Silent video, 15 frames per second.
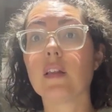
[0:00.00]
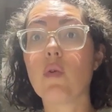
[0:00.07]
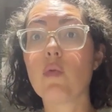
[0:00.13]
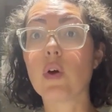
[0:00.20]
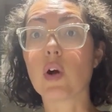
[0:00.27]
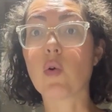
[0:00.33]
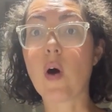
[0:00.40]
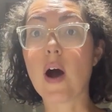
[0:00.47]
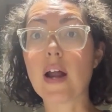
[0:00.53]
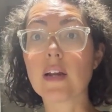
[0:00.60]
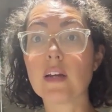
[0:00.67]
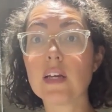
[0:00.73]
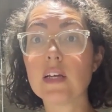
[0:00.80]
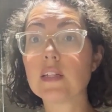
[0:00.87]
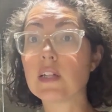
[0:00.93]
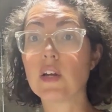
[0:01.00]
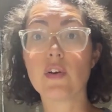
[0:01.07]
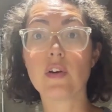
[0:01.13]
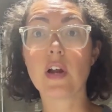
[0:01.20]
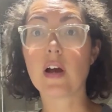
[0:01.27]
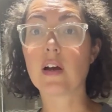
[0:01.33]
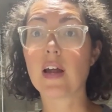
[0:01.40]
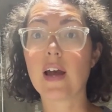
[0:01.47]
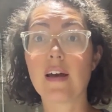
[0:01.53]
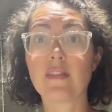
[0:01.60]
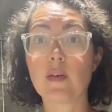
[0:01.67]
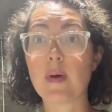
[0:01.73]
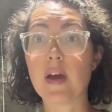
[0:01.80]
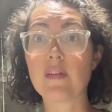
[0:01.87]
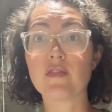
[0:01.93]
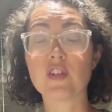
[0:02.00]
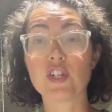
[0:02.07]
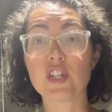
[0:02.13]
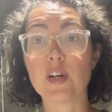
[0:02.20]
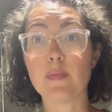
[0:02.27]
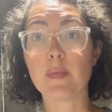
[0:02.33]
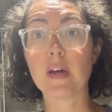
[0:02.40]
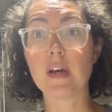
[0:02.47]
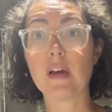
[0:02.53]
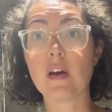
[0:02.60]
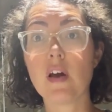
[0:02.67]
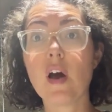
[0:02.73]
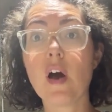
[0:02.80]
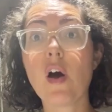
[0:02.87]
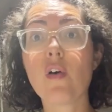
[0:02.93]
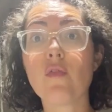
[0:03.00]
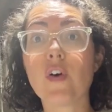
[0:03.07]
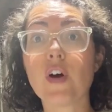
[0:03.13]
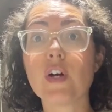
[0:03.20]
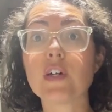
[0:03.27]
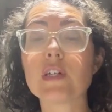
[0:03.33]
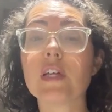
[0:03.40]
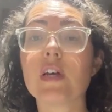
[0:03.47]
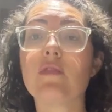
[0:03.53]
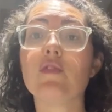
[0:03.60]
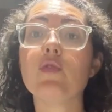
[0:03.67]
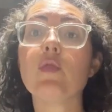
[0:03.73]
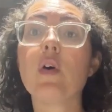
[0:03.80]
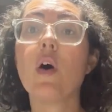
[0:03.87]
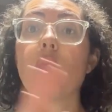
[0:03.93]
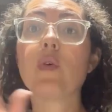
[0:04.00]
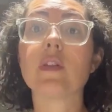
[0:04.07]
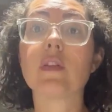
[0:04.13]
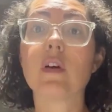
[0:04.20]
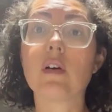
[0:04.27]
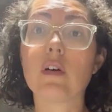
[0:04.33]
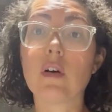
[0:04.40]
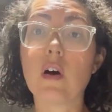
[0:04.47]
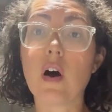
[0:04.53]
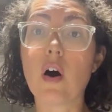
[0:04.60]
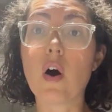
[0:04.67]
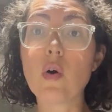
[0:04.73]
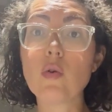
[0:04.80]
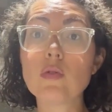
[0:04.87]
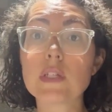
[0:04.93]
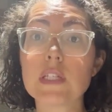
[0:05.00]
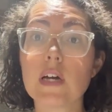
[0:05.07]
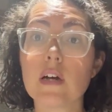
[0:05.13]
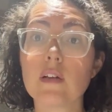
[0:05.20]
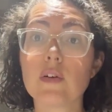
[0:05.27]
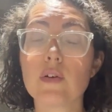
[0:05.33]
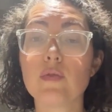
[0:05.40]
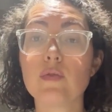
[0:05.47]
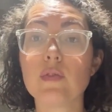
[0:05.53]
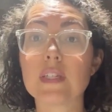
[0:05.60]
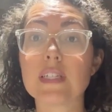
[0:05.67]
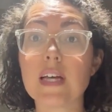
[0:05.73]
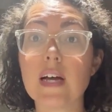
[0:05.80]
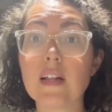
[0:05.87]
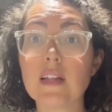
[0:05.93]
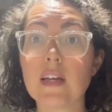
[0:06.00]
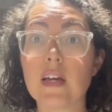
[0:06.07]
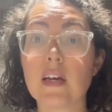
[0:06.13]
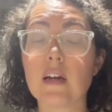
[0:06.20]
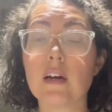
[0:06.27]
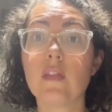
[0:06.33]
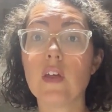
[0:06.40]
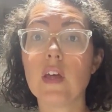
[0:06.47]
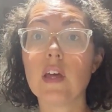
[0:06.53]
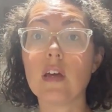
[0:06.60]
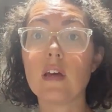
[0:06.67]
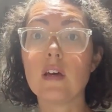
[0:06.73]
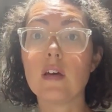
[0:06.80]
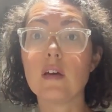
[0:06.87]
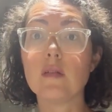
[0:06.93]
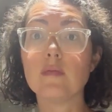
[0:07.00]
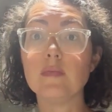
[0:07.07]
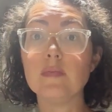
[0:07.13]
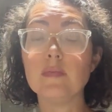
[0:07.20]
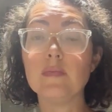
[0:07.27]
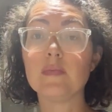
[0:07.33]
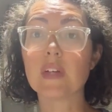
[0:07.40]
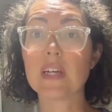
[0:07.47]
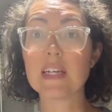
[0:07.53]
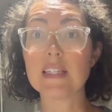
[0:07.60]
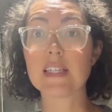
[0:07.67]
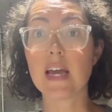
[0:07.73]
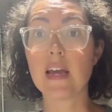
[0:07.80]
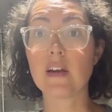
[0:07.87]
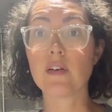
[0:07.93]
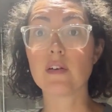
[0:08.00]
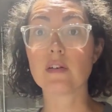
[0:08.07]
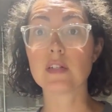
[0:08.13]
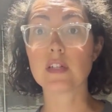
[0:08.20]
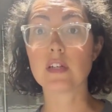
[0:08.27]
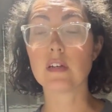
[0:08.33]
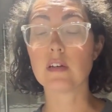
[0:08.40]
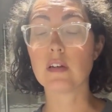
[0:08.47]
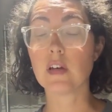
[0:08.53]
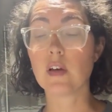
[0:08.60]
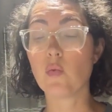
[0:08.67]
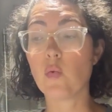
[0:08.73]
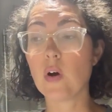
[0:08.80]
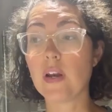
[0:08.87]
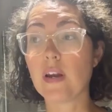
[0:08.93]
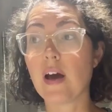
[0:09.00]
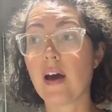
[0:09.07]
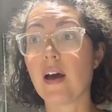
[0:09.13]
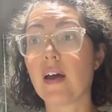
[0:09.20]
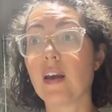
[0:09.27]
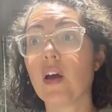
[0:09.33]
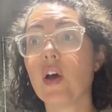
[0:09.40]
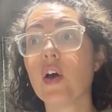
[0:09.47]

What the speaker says: lower quantities and you're not going to have to pay for shipping. Versus if you go with a wholesaler who's selling the containers and whatnot,